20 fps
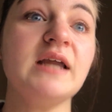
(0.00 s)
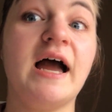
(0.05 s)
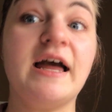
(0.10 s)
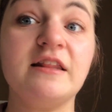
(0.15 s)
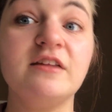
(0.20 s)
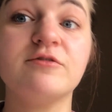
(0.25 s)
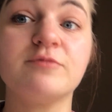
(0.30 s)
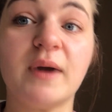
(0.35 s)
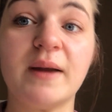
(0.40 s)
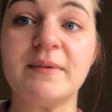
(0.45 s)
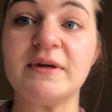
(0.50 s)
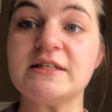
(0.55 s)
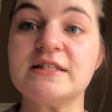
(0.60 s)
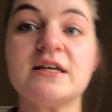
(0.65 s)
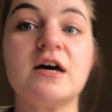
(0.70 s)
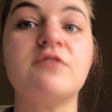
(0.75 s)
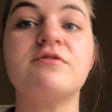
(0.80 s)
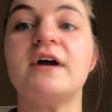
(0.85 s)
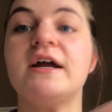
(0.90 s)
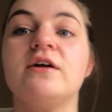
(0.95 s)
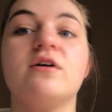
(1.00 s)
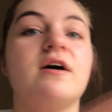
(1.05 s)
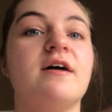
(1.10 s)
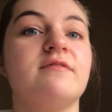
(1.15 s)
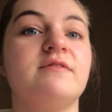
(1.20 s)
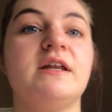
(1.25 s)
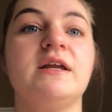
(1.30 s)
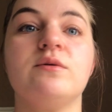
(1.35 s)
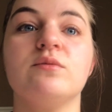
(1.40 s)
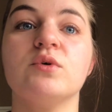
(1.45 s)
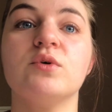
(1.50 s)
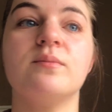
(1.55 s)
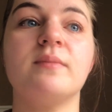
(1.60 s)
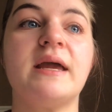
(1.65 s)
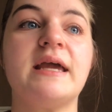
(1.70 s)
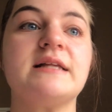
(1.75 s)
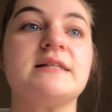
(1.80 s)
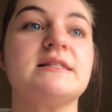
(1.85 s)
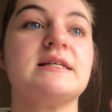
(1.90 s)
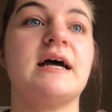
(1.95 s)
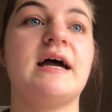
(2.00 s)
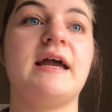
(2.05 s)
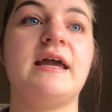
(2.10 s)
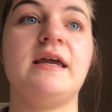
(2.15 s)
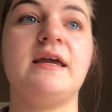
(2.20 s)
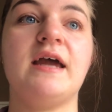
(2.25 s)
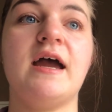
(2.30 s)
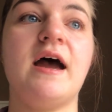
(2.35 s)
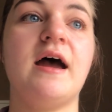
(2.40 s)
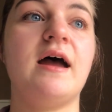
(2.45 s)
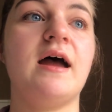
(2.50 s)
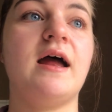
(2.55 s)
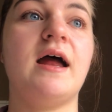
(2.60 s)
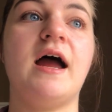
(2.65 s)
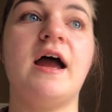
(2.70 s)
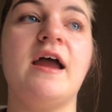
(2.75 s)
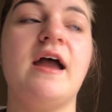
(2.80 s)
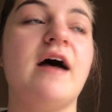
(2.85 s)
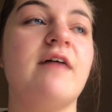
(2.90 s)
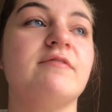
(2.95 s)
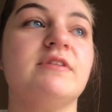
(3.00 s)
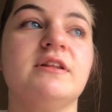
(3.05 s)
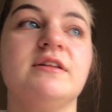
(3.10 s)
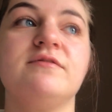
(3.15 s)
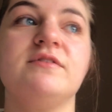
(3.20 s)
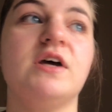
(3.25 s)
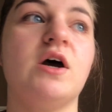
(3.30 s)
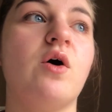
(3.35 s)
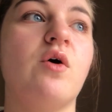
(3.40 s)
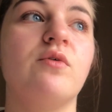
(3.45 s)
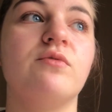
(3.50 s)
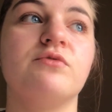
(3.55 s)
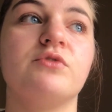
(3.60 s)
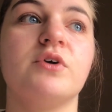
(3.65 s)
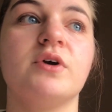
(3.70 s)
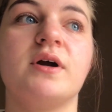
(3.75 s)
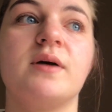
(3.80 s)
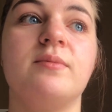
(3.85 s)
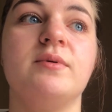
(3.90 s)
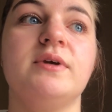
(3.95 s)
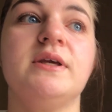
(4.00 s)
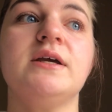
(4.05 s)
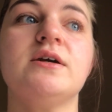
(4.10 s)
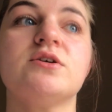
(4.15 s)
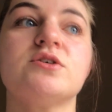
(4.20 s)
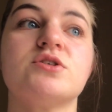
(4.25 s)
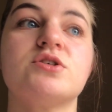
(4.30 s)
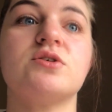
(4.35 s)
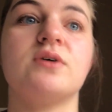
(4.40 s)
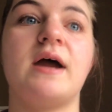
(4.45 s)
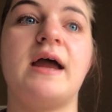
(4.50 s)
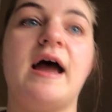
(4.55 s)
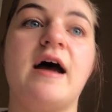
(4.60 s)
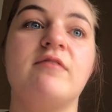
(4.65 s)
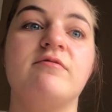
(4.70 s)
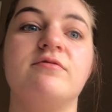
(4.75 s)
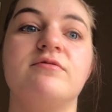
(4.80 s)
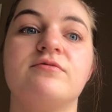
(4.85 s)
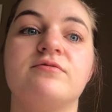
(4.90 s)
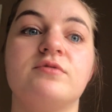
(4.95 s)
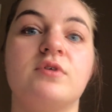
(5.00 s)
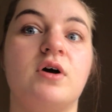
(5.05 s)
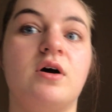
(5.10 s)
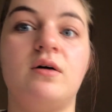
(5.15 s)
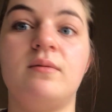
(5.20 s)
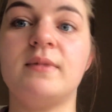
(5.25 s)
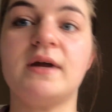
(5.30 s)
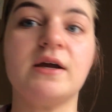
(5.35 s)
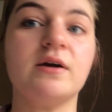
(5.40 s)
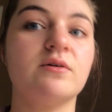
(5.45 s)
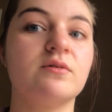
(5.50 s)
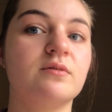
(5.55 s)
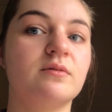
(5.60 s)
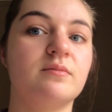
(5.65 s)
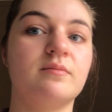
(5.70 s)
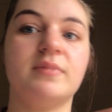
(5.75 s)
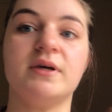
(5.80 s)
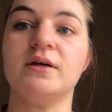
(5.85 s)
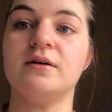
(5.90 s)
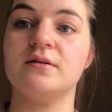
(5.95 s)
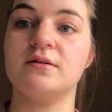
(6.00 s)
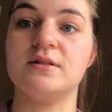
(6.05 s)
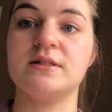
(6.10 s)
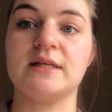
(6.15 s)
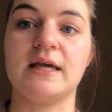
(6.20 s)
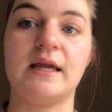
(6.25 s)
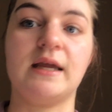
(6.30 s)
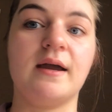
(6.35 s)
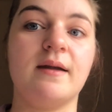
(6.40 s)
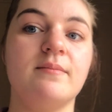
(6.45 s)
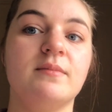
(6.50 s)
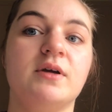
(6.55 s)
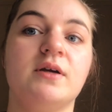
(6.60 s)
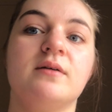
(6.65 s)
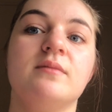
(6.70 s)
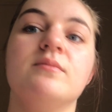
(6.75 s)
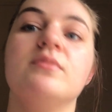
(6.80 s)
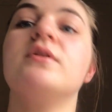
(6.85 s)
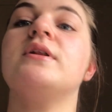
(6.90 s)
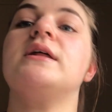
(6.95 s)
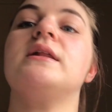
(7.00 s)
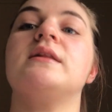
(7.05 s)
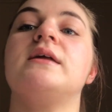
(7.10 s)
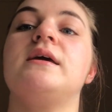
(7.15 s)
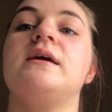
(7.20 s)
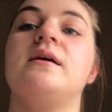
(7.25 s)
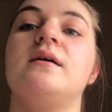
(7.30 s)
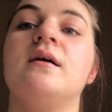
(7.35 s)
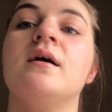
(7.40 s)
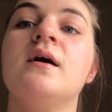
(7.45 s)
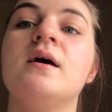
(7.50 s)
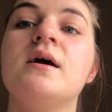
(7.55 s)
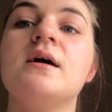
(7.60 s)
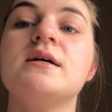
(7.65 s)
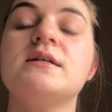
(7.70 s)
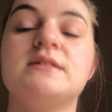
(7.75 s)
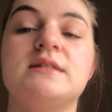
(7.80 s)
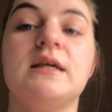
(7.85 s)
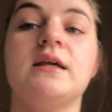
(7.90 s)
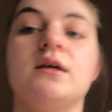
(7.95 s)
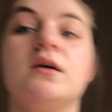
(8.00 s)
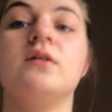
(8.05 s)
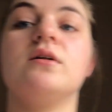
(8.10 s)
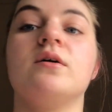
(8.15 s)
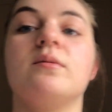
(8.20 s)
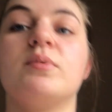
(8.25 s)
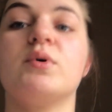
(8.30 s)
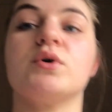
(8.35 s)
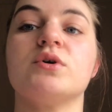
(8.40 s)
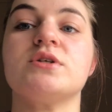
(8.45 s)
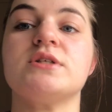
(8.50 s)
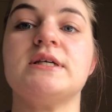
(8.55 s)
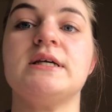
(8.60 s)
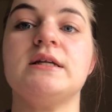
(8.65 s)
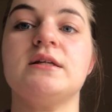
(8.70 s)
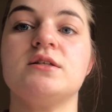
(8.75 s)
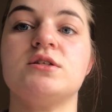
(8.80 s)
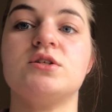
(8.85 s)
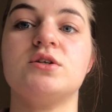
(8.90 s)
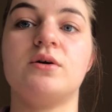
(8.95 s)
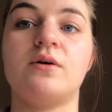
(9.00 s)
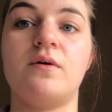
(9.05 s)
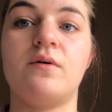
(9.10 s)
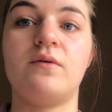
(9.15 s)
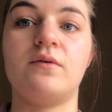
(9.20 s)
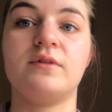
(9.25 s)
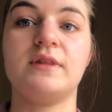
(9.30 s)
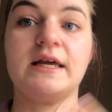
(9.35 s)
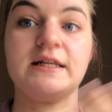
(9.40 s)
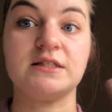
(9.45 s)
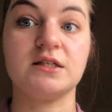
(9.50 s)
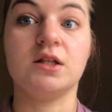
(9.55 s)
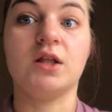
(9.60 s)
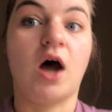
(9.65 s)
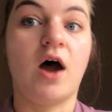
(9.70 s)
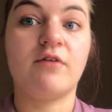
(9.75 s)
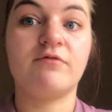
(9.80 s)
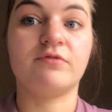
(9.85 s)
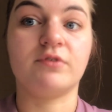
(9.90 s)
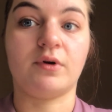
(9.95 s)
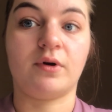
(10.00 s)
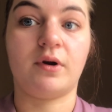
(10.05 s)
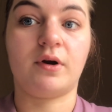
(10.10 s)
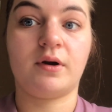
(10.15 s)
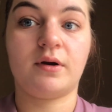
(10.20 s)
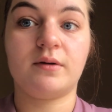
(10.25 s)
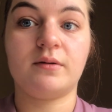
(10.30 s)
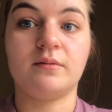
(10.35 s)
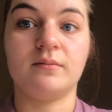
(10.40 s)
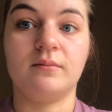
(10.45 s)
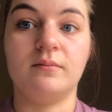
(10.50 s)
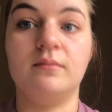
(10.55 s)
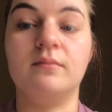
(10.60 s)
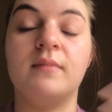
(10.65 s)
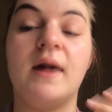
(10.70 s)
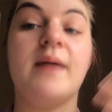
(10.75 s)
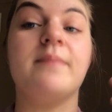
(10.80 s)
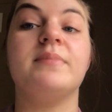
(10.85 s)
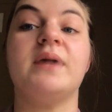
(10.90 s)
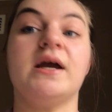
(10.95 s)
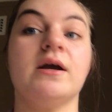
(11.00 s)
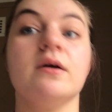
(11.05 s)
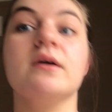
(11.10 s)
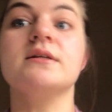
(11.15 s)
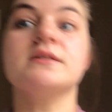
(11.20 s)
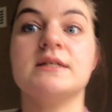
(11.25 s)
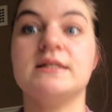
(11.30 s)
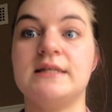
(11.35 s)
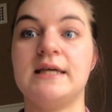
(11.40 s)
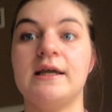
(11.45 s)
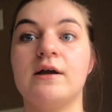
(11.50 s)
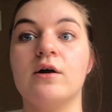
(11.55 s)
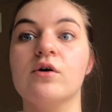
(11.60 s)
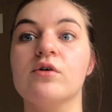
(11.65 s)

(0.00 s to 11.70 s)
I live by myself. I don't have any roommates. I haven't lived at home for a couple years, so I have all my own bills. Like, I'm a completely singular person, so that's a lot for my parent to take